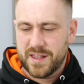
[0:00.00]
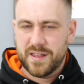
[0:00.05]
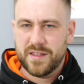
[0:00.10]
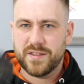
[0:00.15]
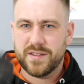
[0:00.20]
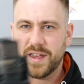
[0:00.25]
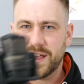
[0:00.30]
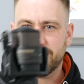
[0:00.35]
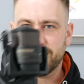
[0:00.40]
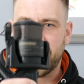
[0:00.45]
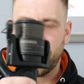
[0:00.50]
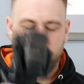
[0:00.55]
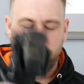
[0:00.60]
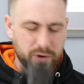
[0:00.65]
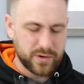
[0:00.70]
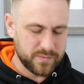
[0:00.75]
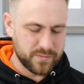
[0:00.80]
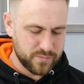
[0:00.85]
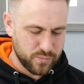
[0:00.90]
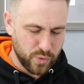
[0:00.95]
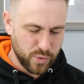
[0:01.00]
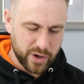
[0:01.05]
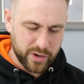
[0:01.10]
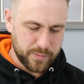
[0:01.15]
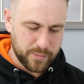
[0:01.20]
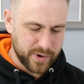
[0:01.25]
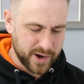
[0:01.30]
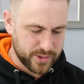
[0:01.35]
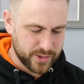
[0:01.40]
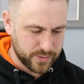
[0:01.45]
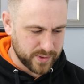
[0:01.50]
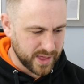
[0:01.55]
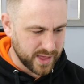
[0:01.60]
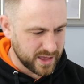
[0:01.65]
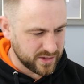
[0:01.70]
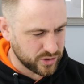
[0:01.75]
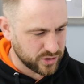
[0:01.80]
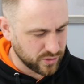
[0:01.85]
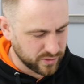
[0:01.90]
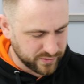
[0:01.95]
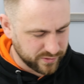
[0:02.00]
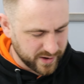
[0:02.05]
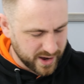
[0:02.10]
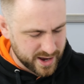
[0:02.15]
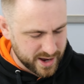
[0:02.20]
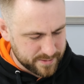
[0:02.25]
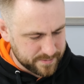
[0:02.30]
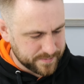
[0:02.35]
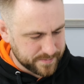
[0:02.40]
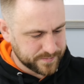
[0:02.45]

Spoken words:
So that's that one. Well impressed with that so far.